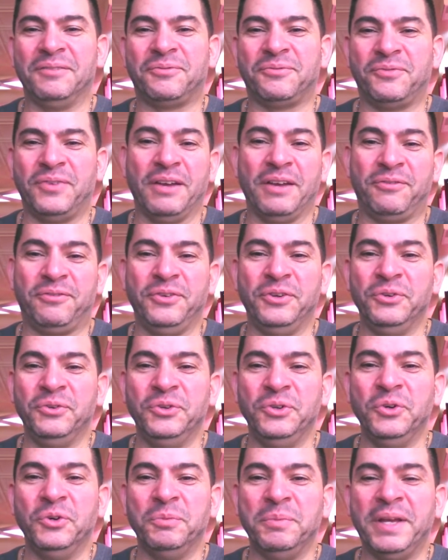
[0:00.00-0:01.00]
If you
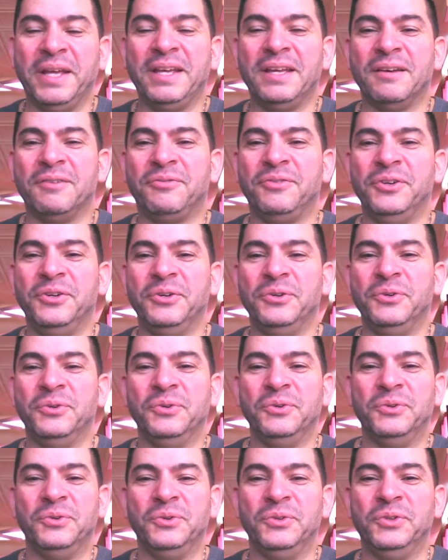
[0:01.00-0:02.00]
knew me, if
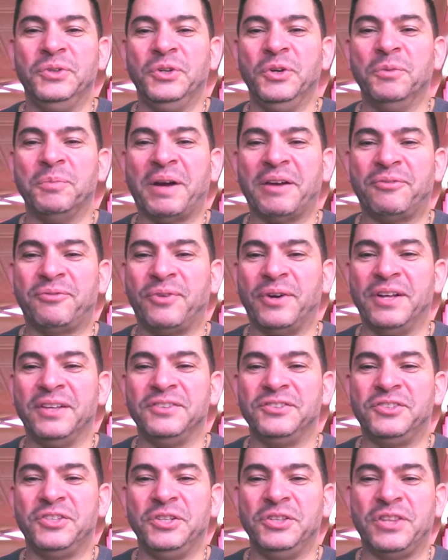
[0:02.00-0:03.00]
you knew my
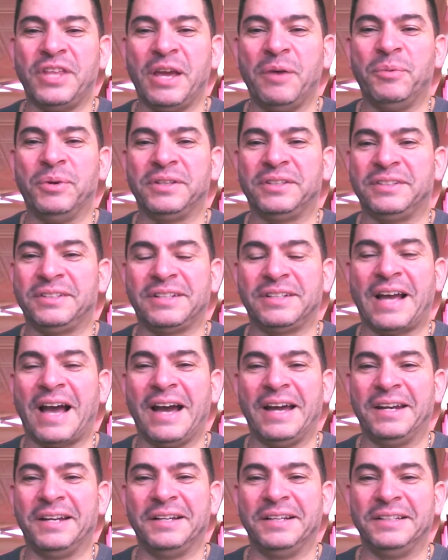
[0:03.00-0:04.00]
friends, they would
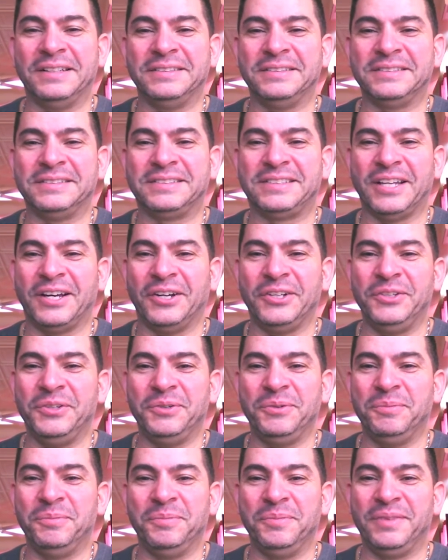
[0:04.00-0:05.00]
kind of tell
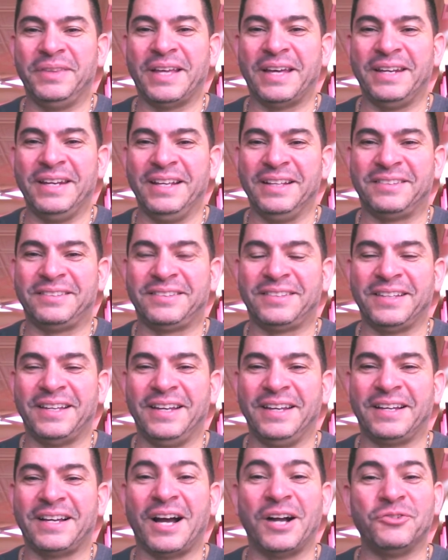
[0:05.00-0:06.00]
you that it's
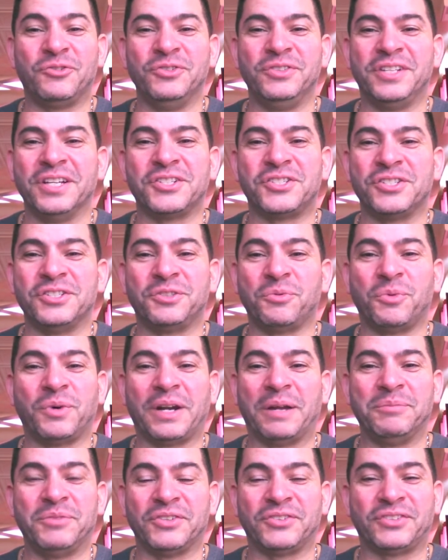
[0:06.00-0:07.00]
a contradiction to what
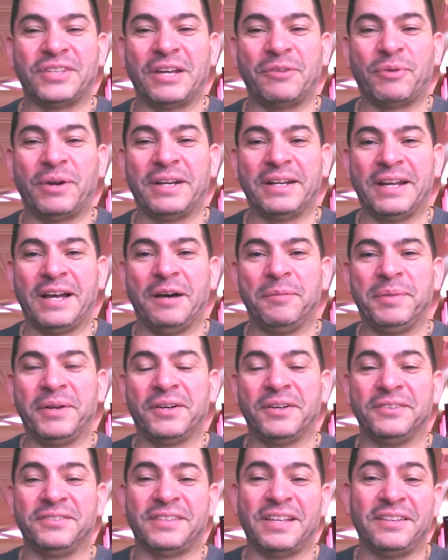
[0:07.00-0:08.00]
I'm just saying right now
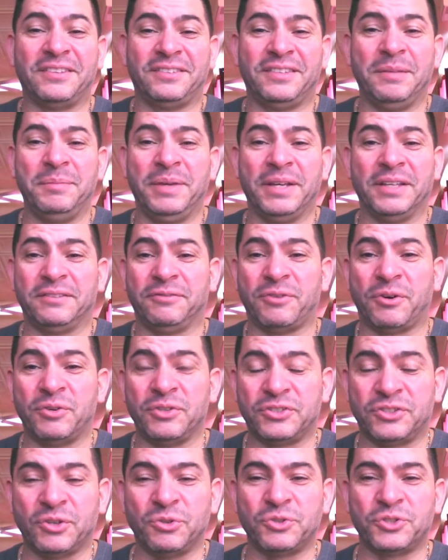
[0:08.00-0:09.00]
because they see me as very
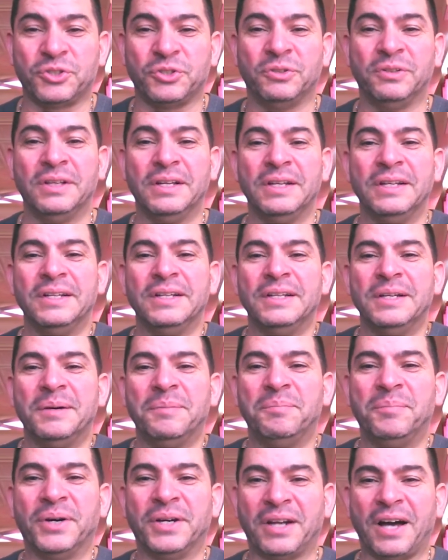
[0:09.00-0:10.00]
social.
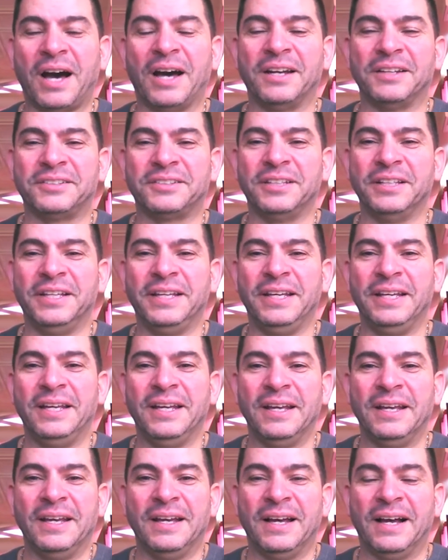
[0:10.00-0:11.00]
But honestly,
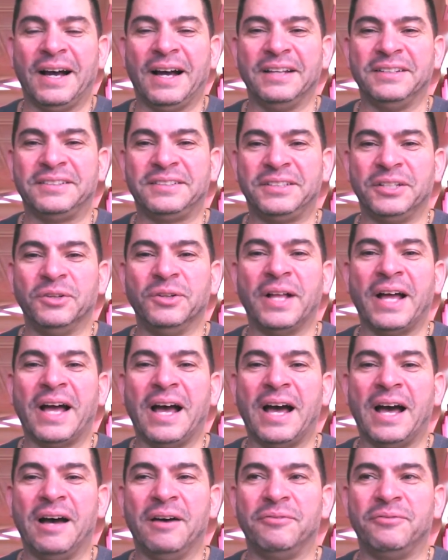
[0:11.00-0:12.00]
I still
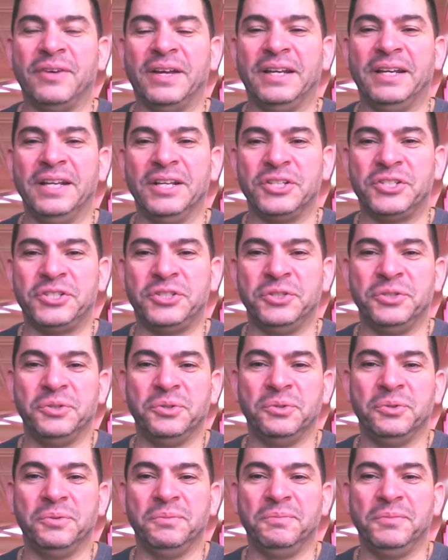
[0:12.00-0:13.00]
have an
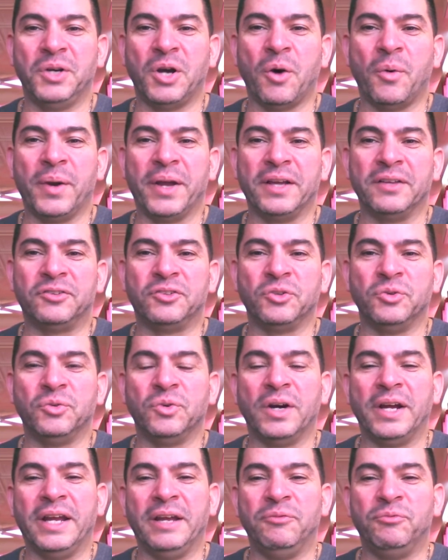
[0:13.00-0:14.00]
issue going into
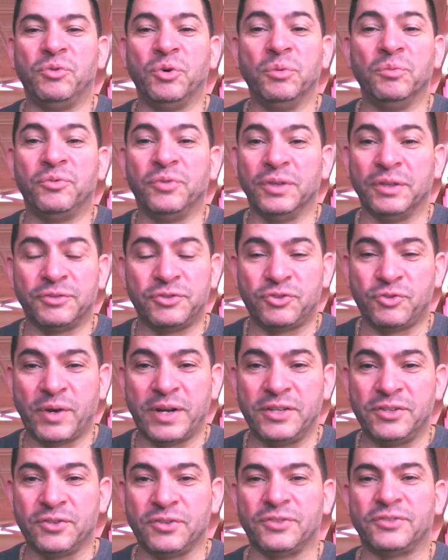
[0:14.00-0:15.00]
a room full of
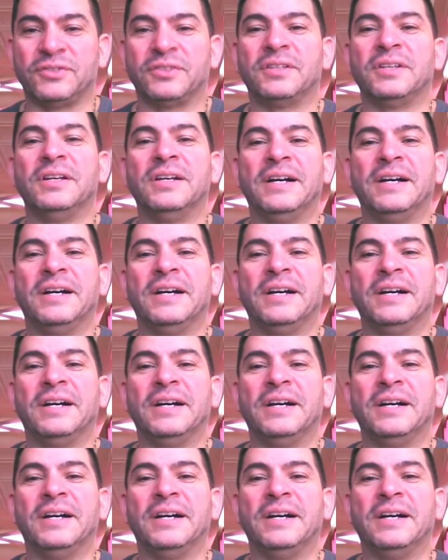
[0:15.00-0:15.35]
strangers.